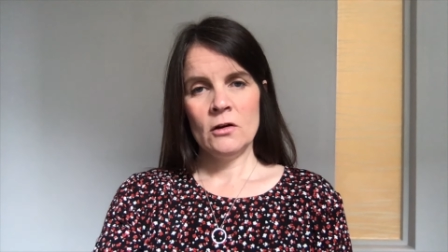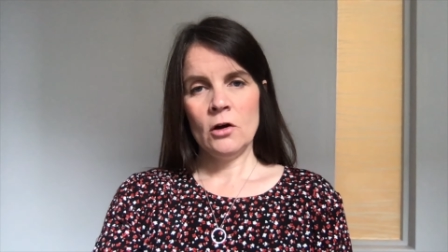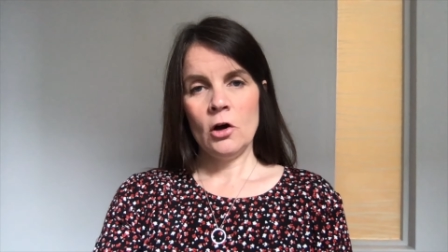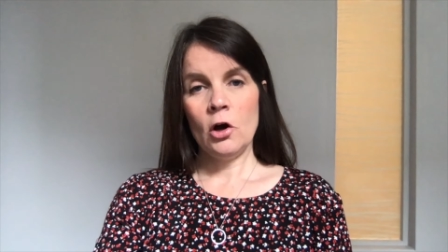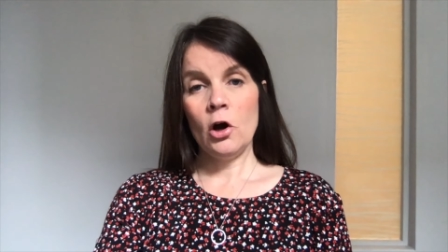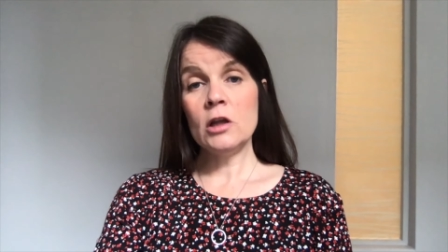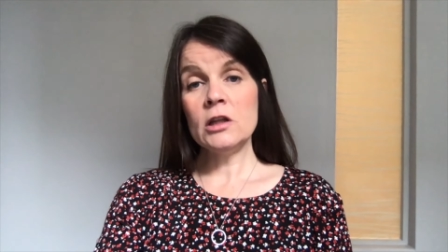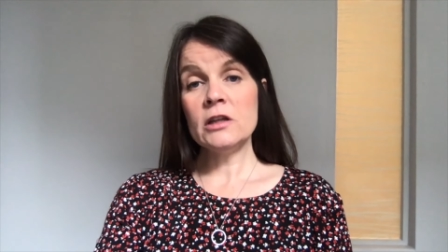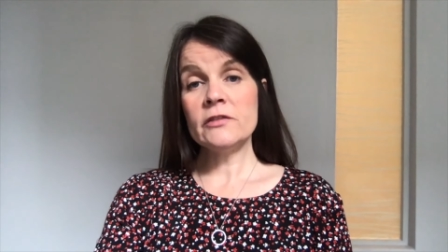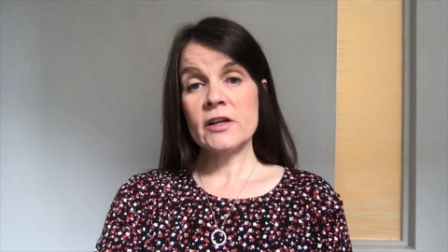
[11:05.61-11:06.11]

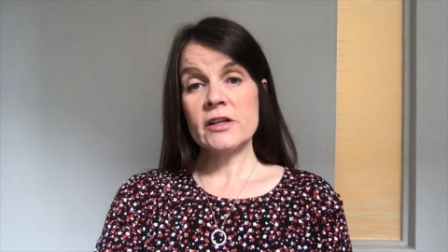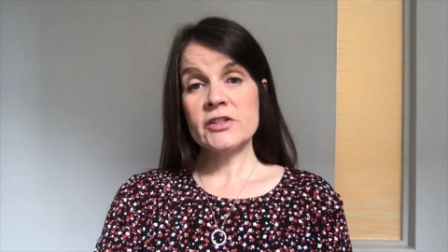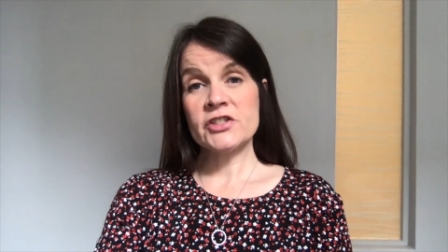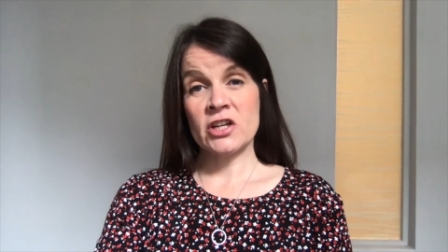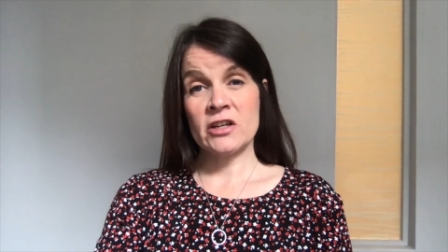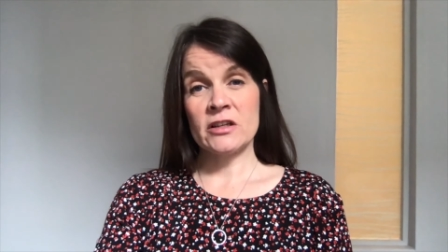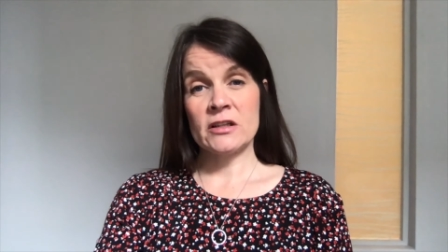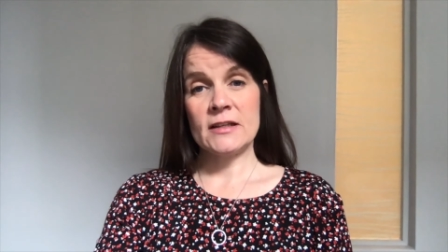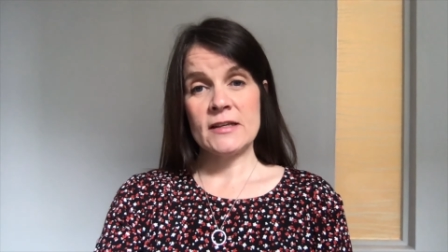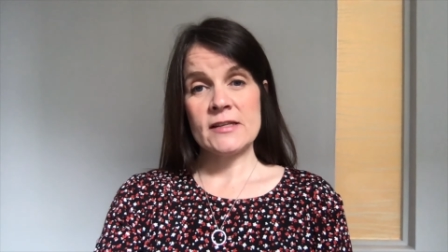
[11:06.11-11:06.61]
All of our
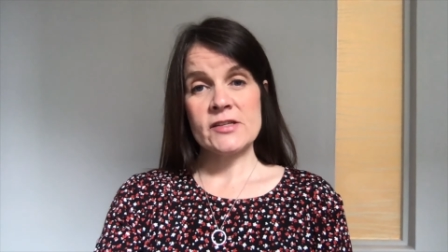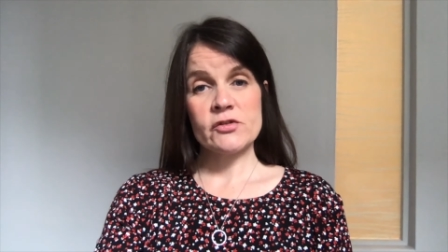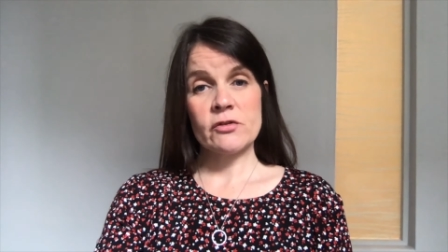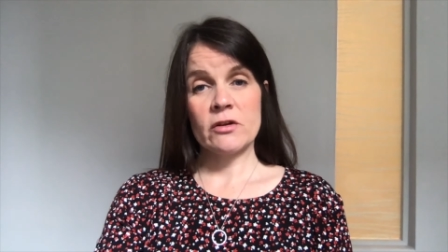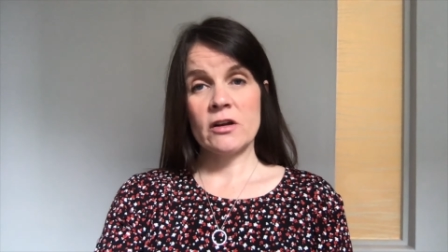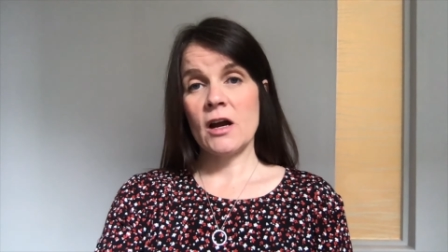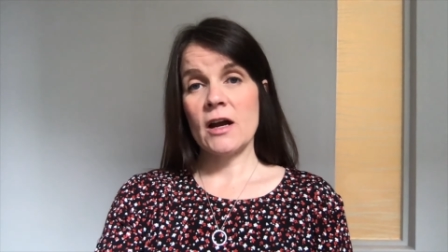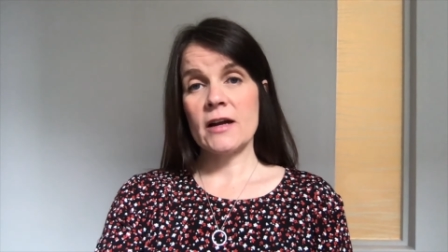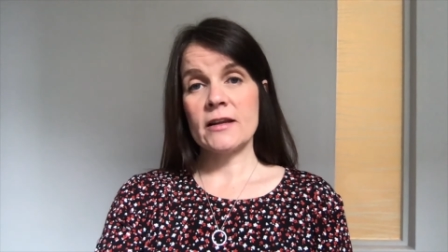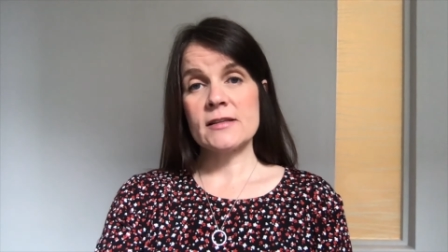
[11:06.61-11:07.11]
journalists,
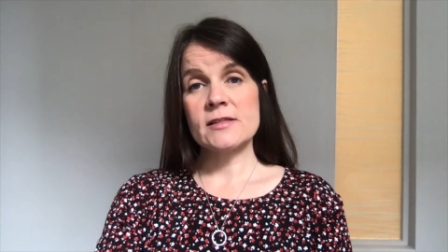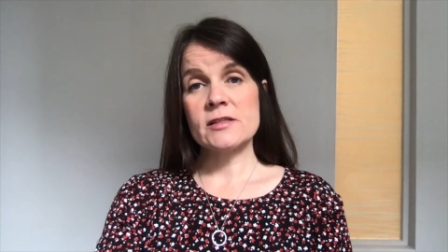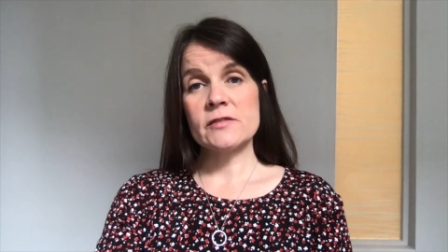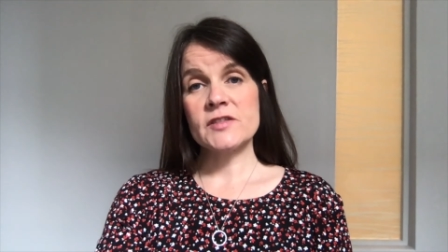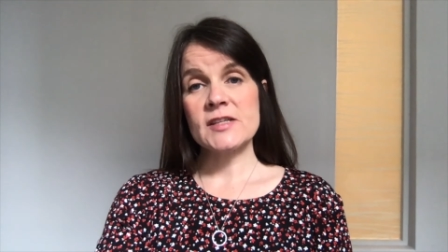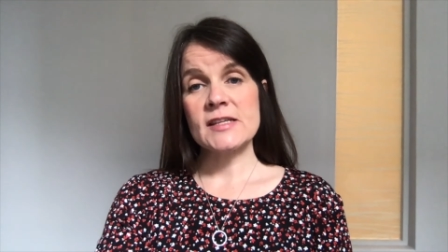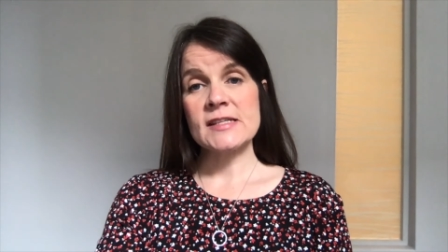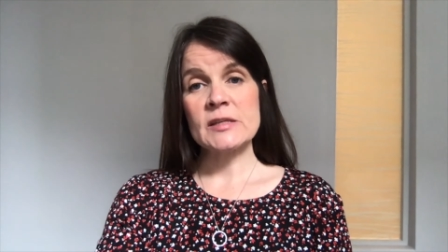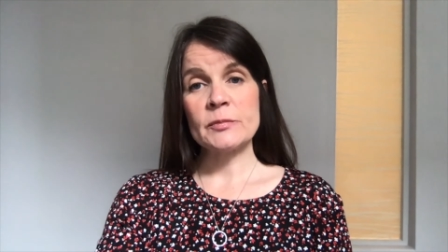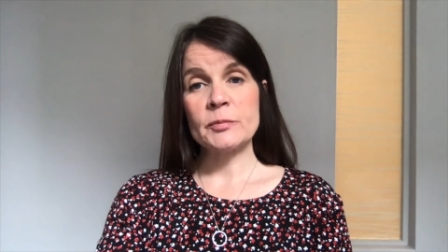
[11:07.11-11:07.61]
regardless of
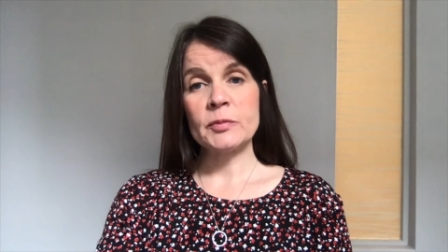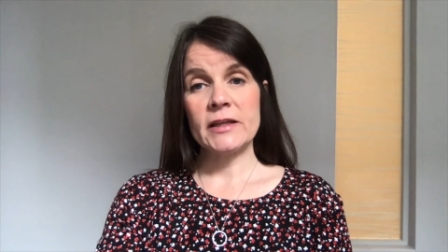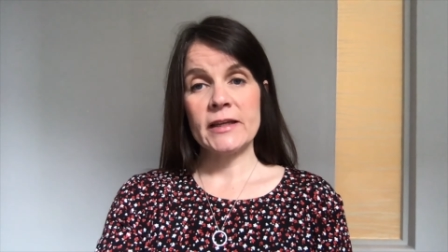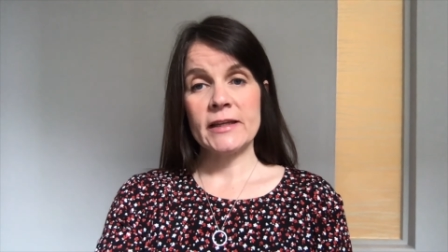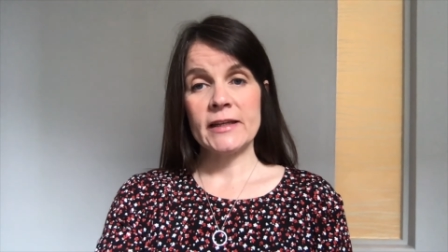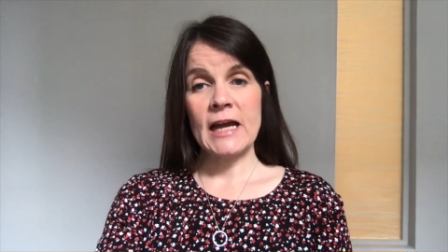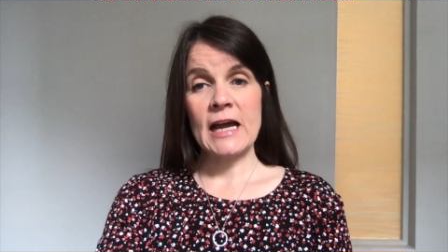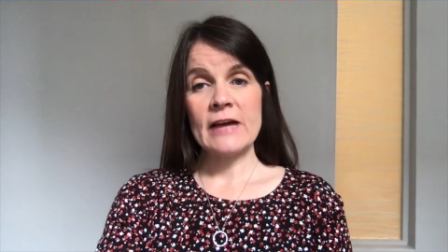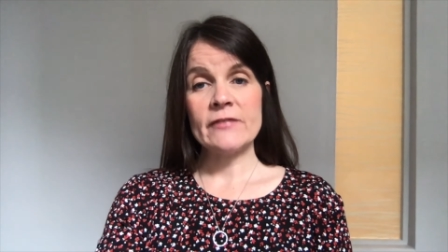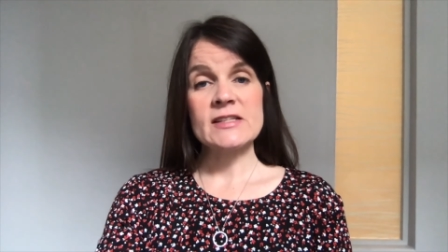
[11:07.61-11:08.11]

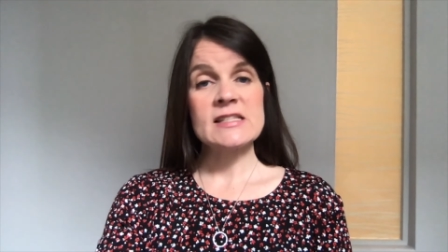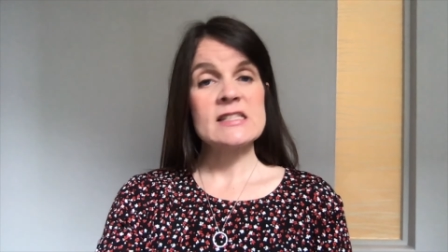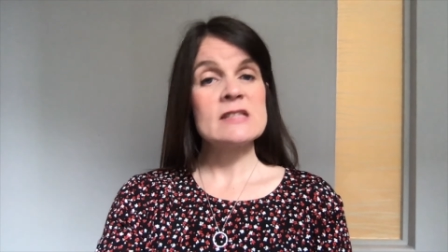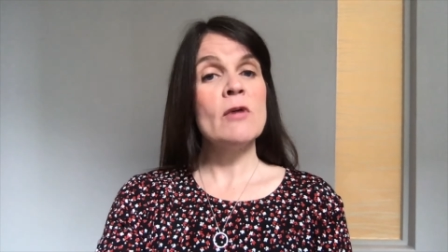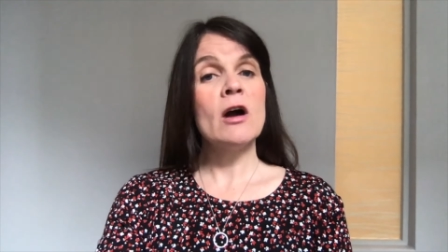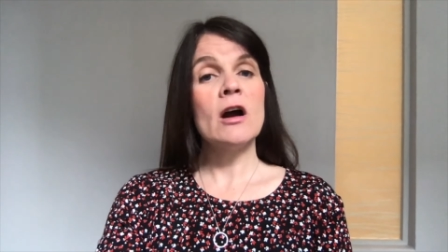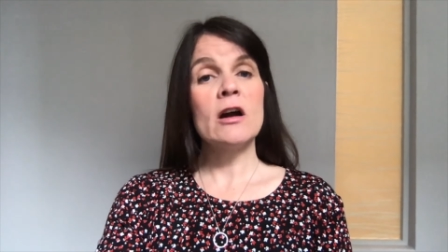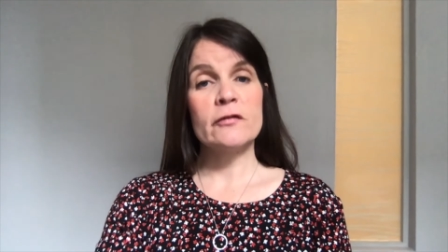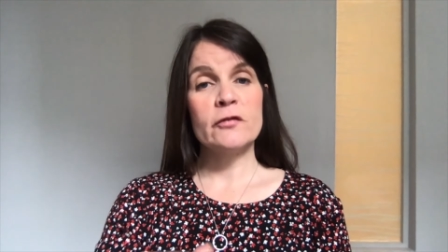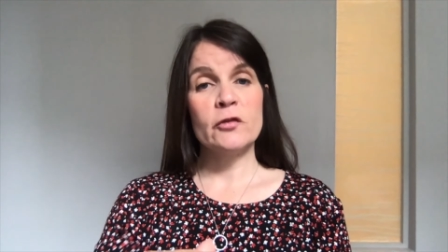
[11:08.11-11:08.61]
discipline, have a
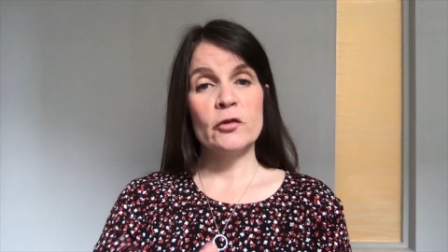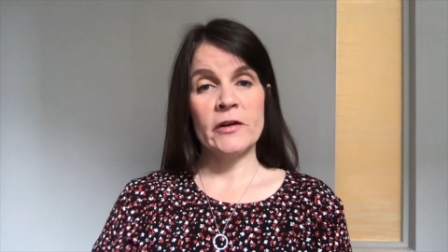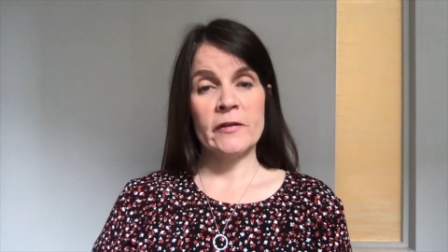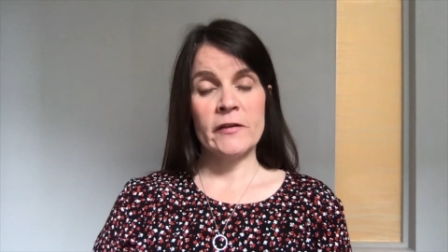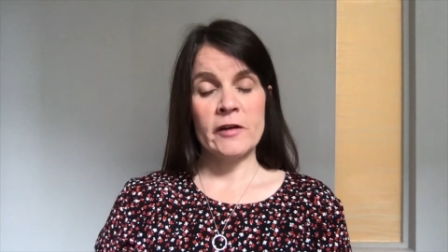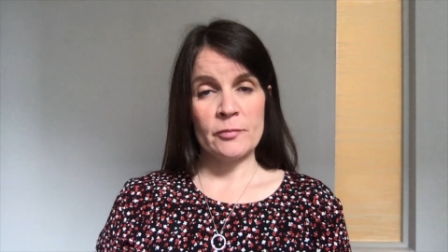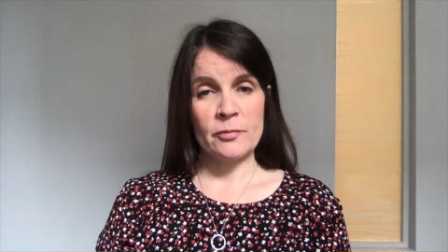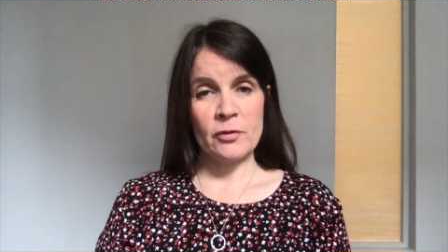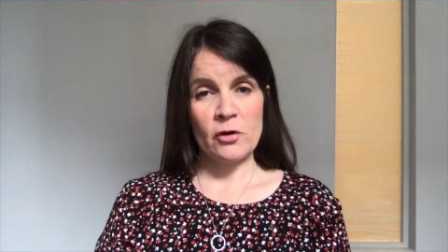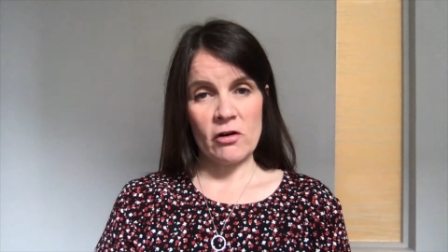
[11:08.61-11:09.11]
smartphone in
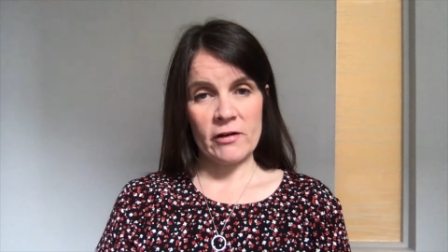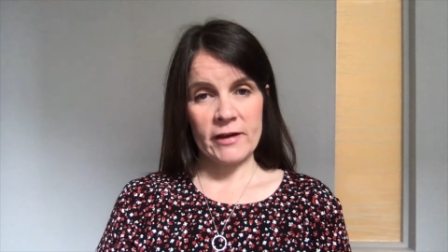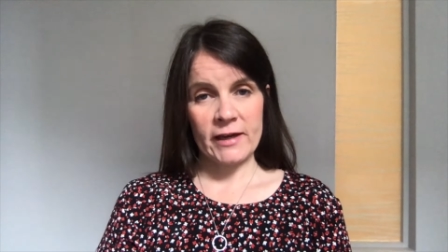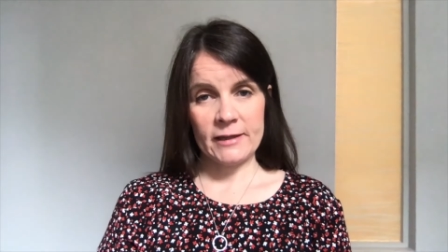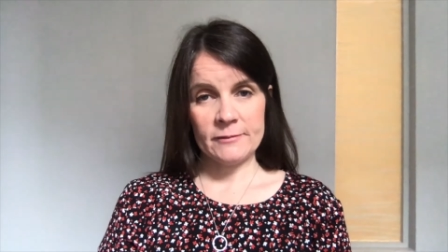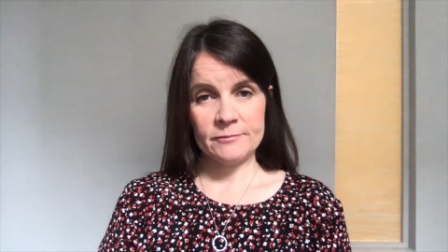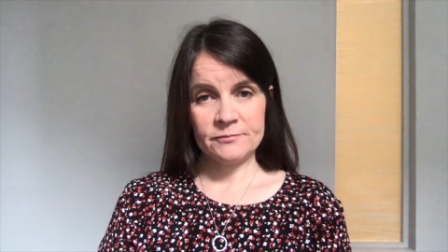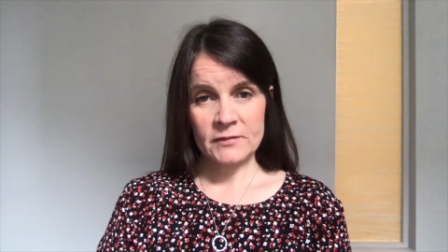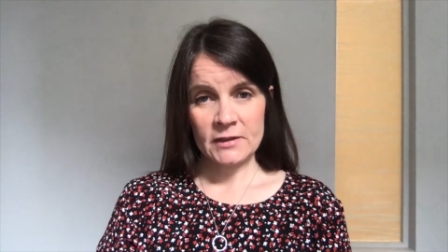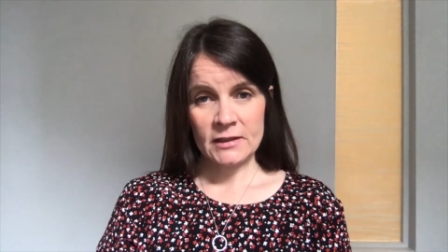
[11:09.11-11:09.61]
their
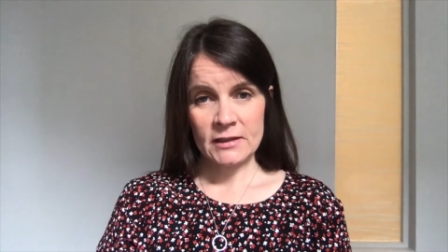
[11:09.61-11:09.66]
pocket.